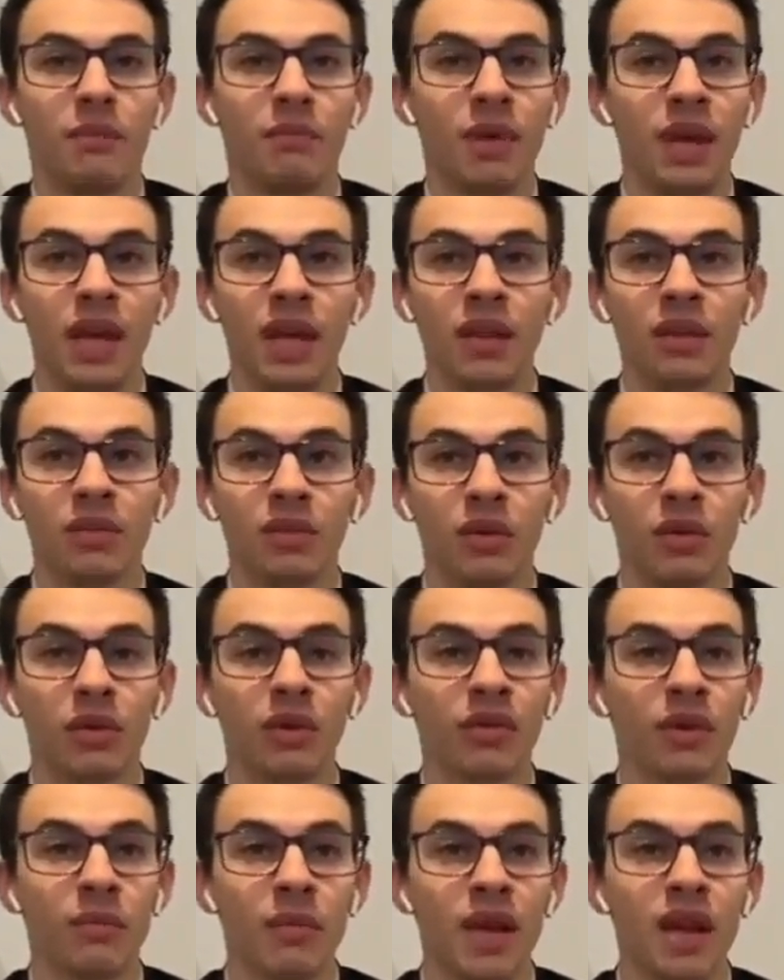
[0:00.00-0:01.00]
Being told
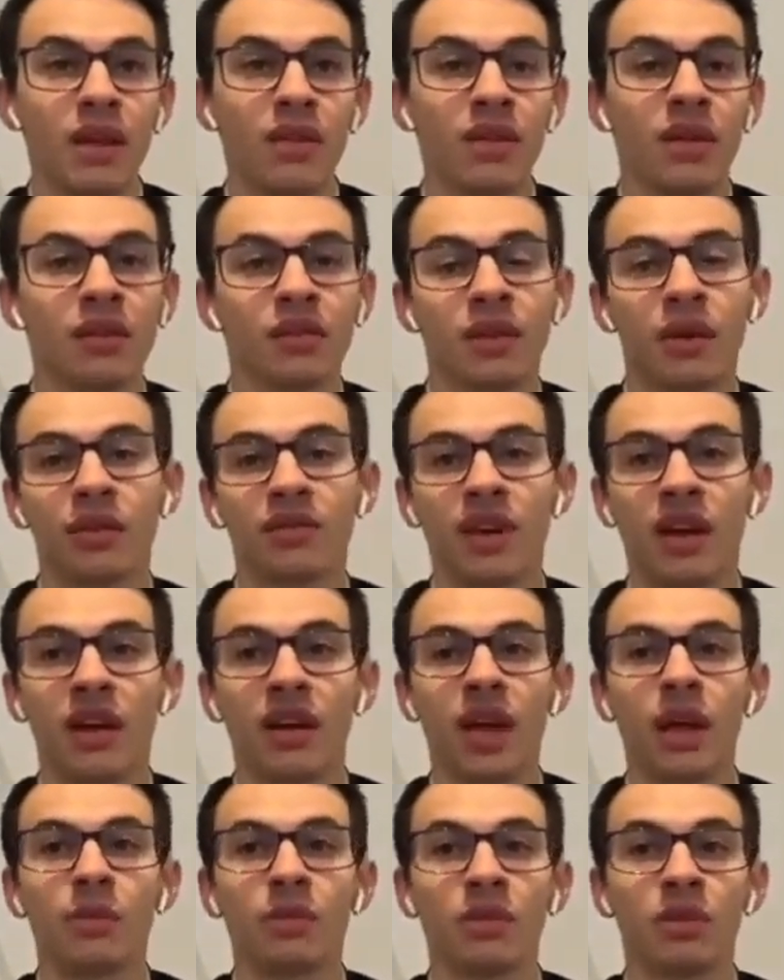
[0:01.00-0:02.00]
of the many things I was
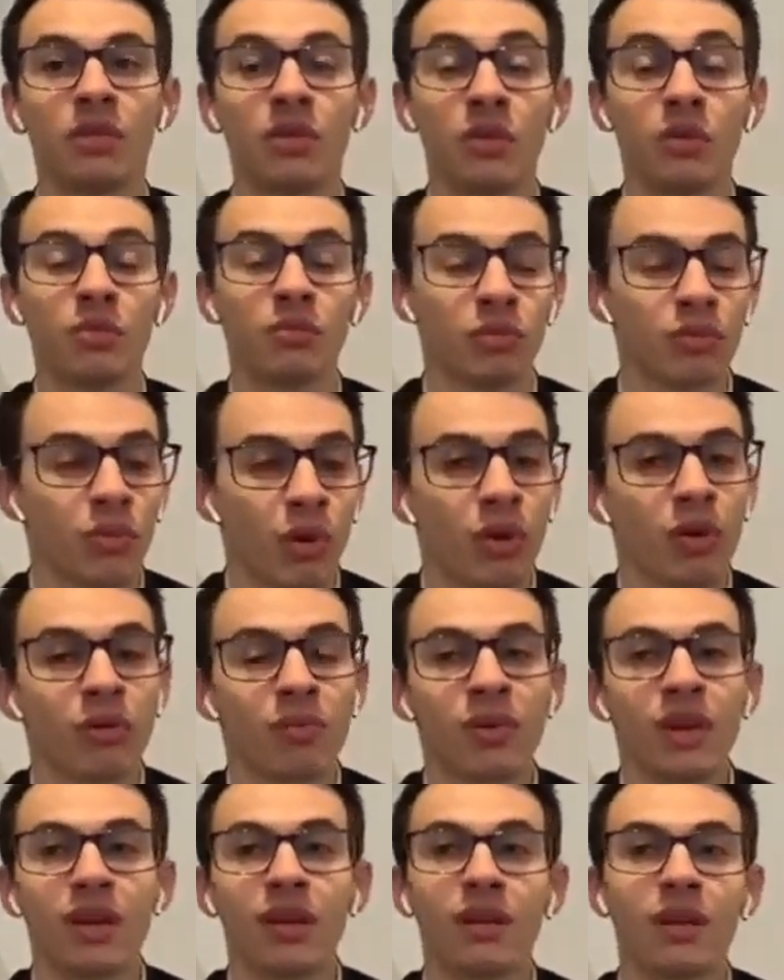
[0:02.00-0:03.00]
unable to do broke
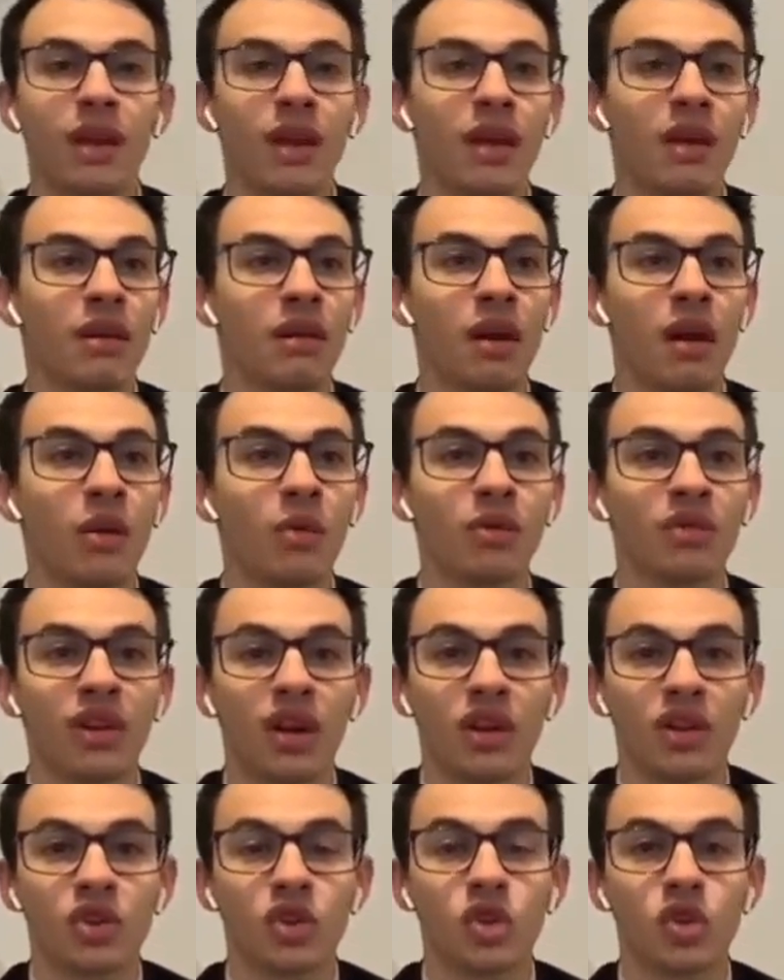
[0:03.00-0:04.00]
me and I was
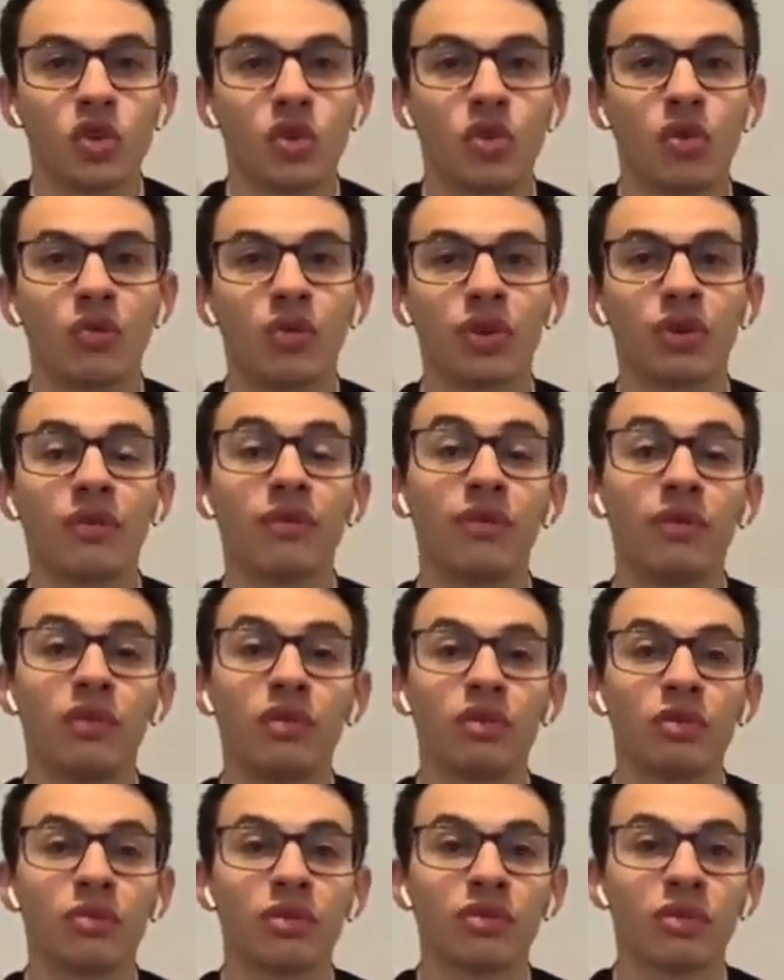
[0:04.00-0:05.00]
unsure what the
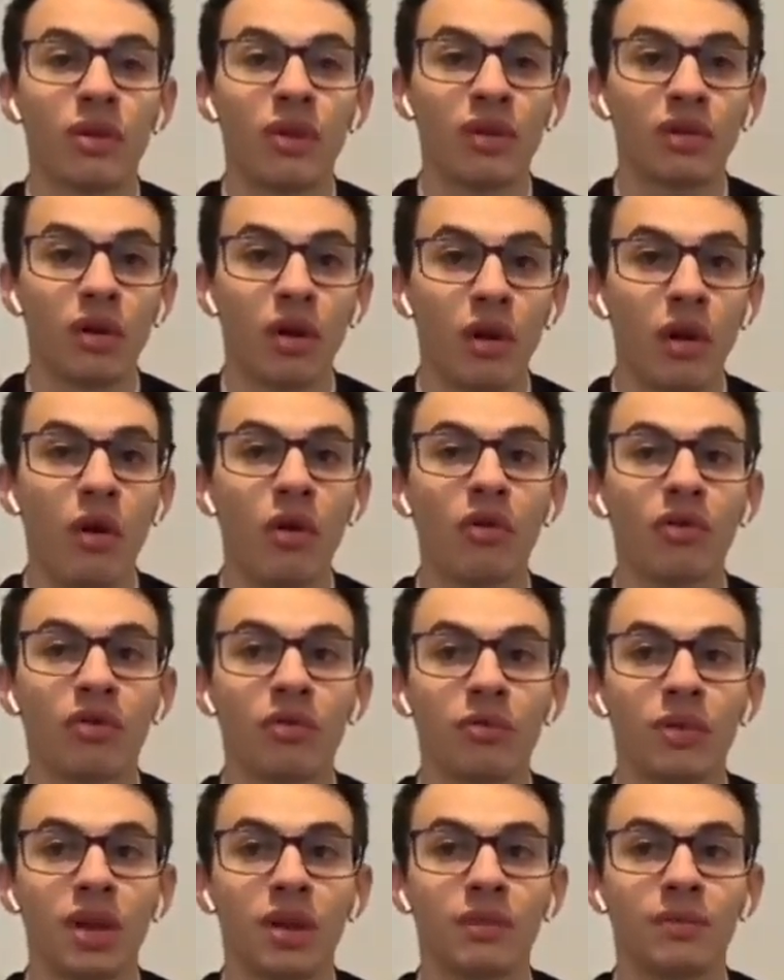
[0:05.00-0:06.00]
future was going to hold
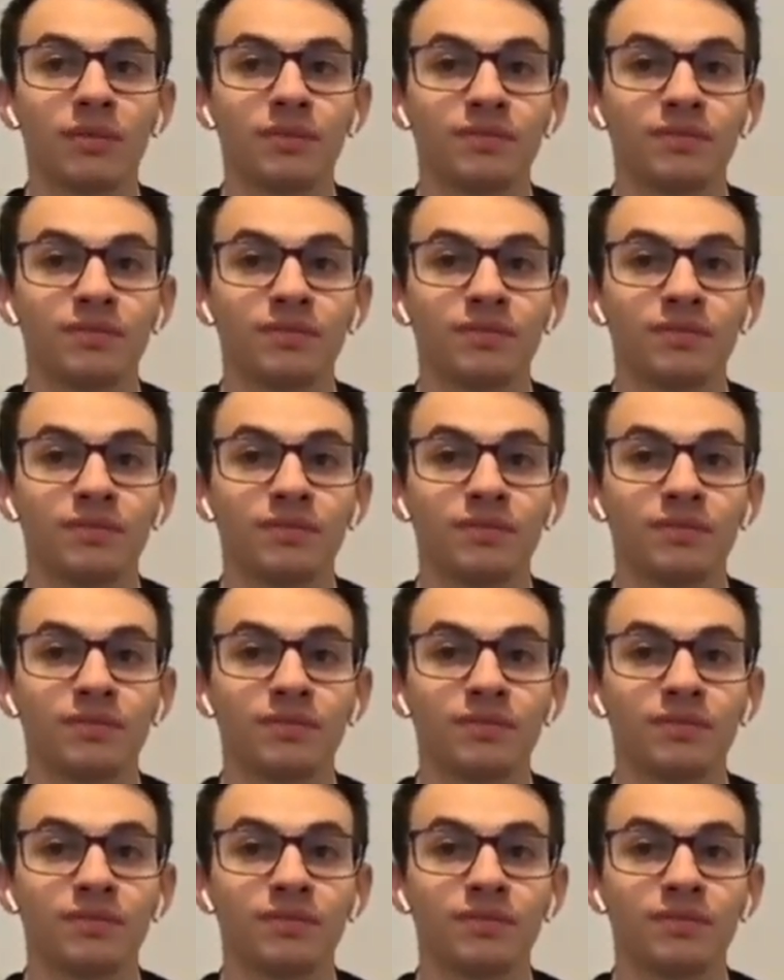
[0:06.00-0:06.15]
for me.